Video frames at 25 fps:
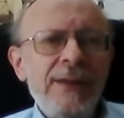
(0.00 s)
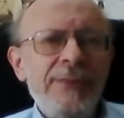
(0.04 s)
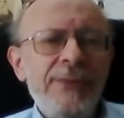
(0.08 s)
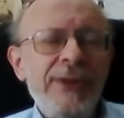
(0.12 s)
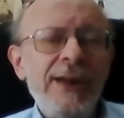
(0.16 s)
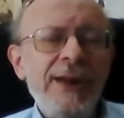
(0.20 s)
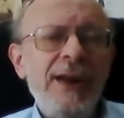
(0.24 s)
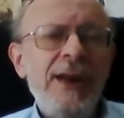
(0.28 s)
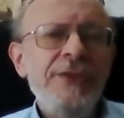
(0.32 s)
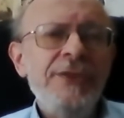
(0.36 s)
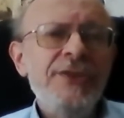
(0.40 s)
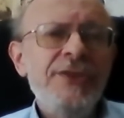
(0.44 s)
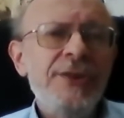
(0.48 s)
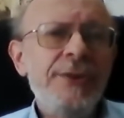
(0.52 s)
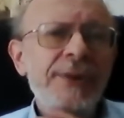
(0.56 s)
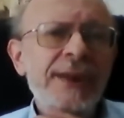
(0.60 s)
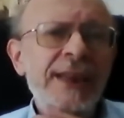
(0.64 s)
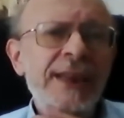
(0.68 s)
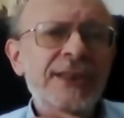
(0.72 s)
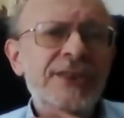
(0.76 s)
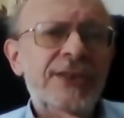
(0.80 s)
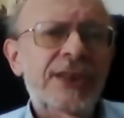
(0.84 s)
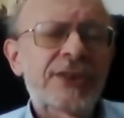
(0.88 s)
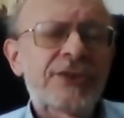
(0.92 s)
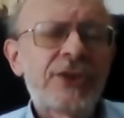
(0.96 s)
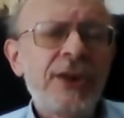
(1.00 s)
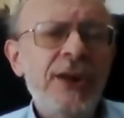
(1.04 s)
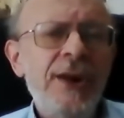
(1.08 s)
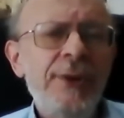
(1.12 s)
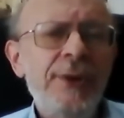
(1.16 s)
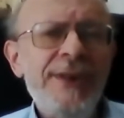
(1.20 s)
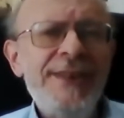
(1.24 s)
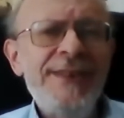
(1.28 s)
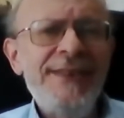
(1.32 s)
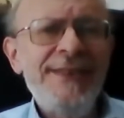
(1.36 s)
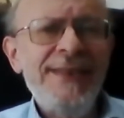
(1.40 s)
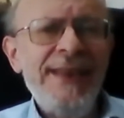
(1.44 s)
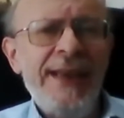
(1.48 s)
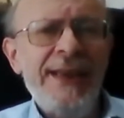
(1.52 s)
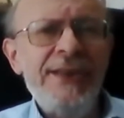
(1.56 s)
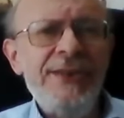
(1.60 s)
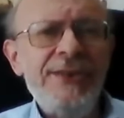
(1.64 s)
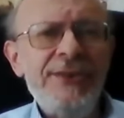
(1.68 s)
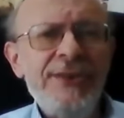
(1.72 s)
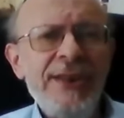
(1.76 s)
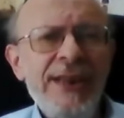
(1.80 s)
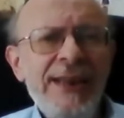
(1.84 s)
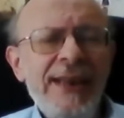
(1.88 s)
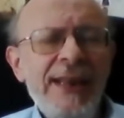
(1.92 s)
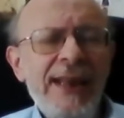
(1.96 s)
The answer is, the Torah
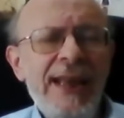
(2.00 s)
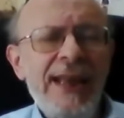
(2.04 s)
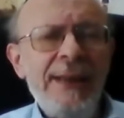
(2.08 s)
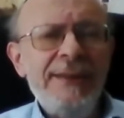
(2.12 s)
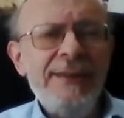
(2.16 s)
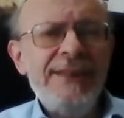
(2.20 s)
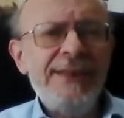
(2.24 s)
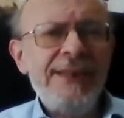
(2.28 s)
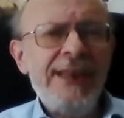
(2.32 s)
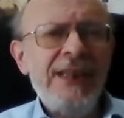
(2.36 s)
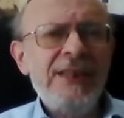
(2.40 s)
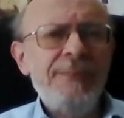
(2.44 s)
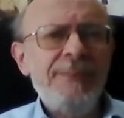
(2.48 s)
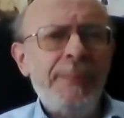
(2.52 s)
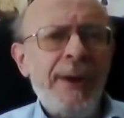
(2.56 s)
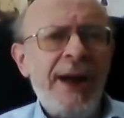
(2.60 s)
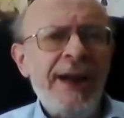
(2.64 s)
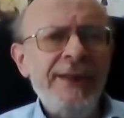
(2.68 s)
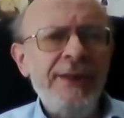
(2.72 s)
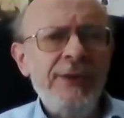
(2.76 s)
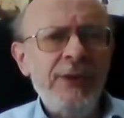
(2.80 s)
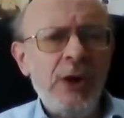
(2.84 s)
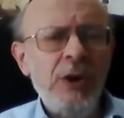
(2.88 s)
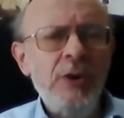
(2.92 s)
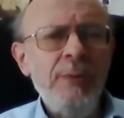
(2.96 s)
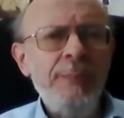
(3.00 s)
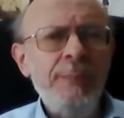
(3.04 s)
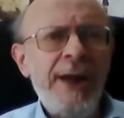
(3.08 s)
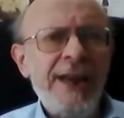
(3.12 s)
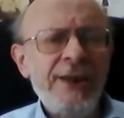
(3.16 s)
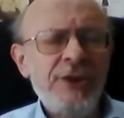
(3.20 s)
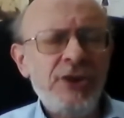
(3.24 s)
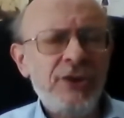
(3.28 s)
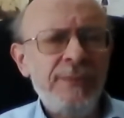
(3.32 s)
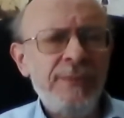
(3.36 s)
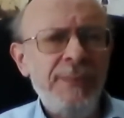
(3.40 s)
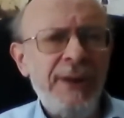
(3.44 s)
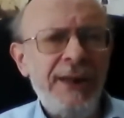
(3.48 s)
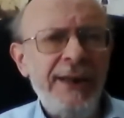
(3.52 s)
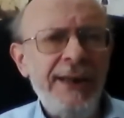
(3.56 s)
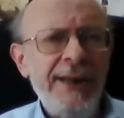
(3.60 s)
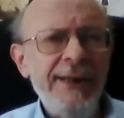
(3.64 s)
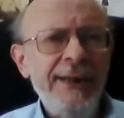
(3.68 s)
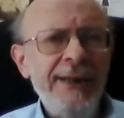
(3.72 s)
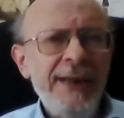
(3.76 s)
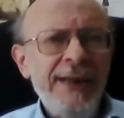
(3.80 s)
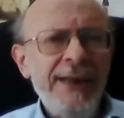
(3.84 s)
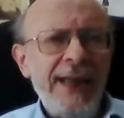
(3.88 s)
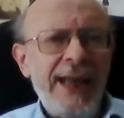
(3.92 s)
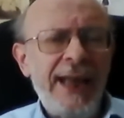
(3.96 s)
says, it says by Yom
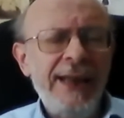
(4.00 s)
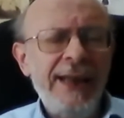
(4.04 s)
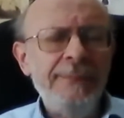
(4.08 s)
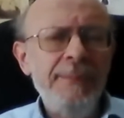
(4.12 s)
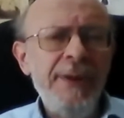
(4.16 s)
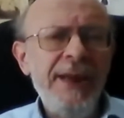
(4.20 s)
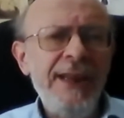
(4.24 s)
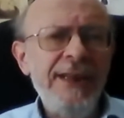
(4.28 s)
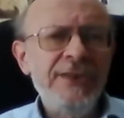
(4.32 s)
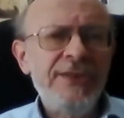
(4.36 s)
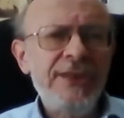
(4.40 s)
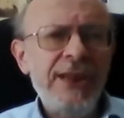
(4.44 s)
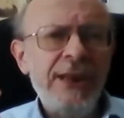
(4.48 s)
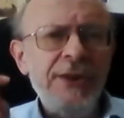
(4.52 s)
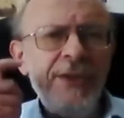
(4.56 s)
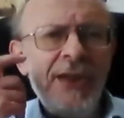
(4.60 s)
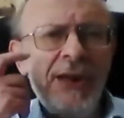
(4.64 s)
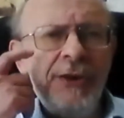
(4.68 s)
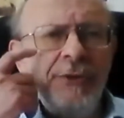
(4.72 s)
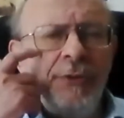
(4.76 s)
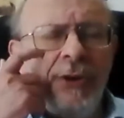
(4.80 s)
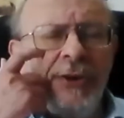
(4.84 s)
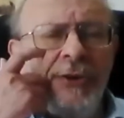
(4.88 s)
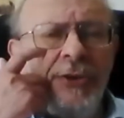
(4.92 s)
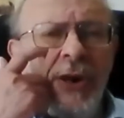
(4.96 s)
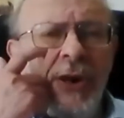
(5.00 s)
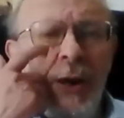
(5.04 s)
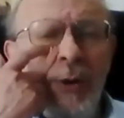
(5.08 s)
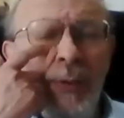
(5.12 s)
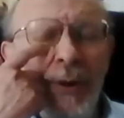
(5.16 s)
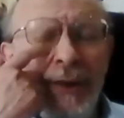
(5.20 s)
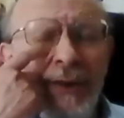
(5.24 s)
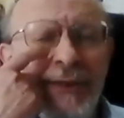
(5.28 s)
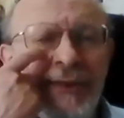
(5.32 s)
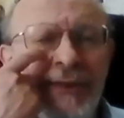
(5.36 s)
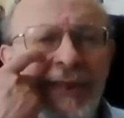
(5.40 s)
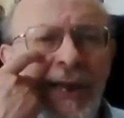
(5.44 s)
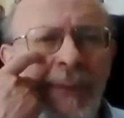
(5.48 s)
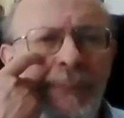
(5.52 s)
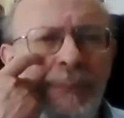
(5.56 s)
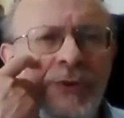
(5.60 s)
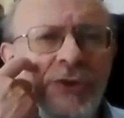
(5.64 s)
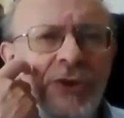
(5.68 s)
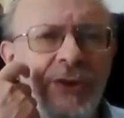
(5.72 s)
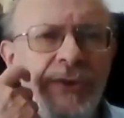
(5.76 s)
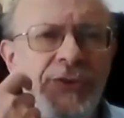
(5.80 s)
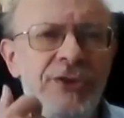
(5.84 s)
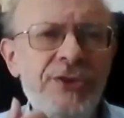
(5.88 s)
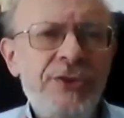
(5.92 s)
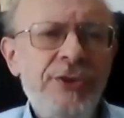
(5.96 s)
HaShmini, it means that there are no
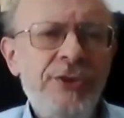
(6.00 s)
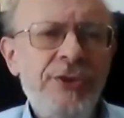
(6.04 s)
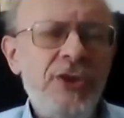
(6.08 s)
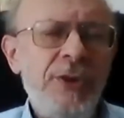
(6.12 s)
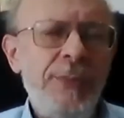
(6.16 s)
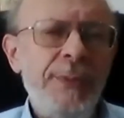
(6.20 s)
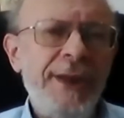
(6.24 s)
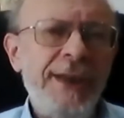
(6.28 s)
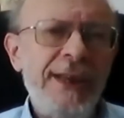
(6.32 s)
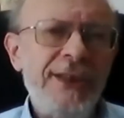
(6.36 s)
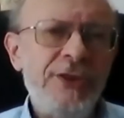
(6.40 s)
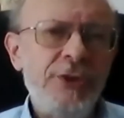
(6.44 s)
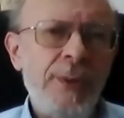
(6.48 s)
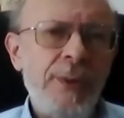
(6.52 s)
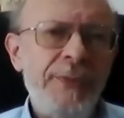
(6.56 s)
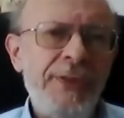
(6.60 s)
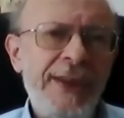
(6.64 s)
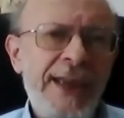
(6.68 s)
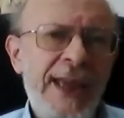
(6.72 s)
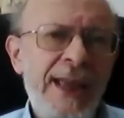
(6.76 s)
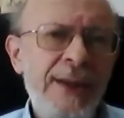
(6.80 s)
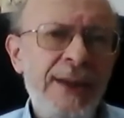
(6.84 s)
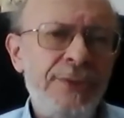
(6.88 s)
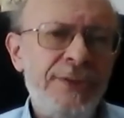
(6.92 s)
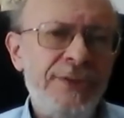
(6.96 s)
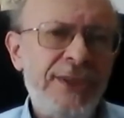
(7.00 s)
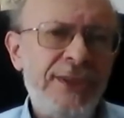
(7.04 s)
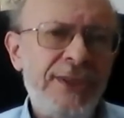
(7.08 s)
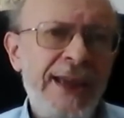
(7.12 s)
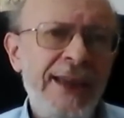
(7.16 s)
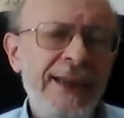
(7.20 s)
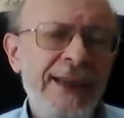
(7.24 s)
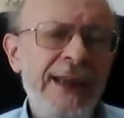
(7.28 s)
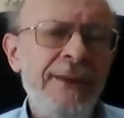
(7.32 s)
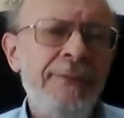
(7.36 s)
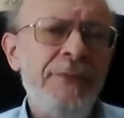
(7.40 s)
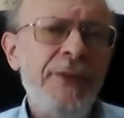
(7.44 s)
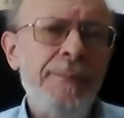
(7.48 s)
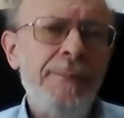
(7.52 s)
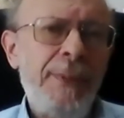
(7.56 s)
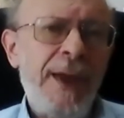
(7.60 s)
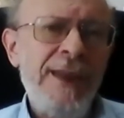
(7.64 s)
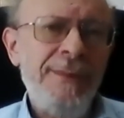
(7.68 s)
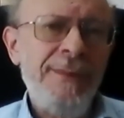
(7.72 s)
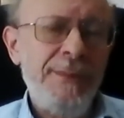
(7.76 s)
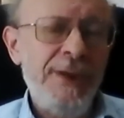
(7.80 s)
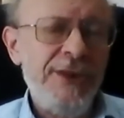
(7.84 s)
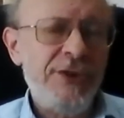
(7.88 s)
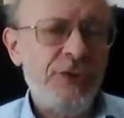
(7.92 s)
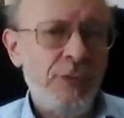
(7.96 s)
exceptions to doing it on the 8th day if the
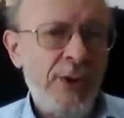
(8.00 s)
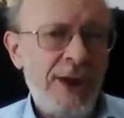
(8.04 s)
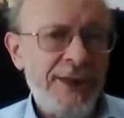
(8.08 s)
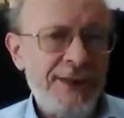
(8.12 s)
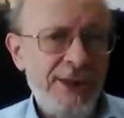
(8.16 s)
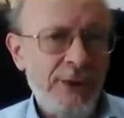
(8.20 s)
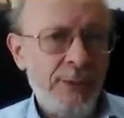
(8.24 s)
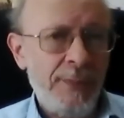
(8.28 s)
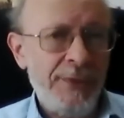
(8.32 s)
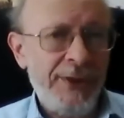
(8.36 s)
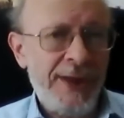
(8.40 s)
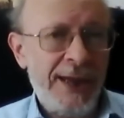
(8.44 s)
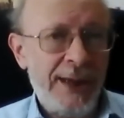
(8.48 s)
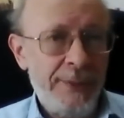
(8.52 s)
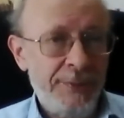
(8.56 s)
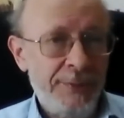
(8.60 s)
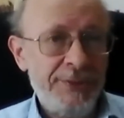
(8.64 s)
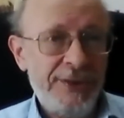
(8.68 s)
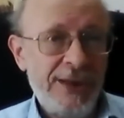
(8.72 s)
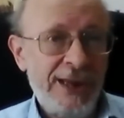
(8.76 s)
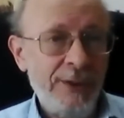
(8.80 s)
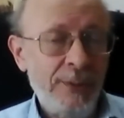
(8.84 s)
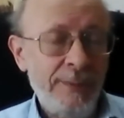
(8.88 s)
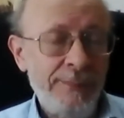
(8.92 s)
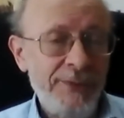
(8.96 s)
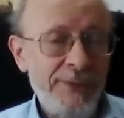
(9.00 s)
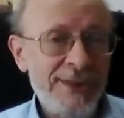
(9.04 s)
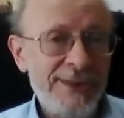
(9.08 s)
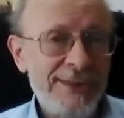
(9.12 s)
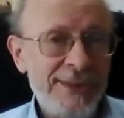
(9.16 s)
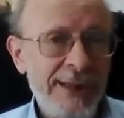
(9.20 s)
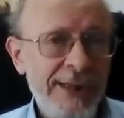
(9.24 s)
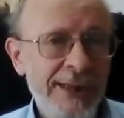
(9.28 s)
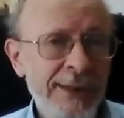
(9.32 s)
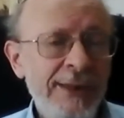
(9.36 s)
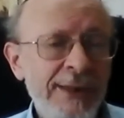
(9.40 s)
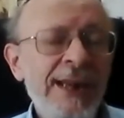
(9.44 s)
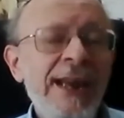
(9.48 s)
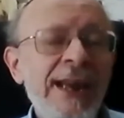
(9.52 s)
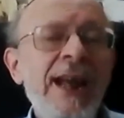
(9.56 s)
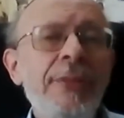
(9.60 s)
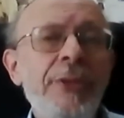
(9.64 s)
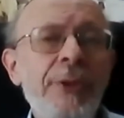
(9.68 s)
baby's ready on the 8th day, obviously.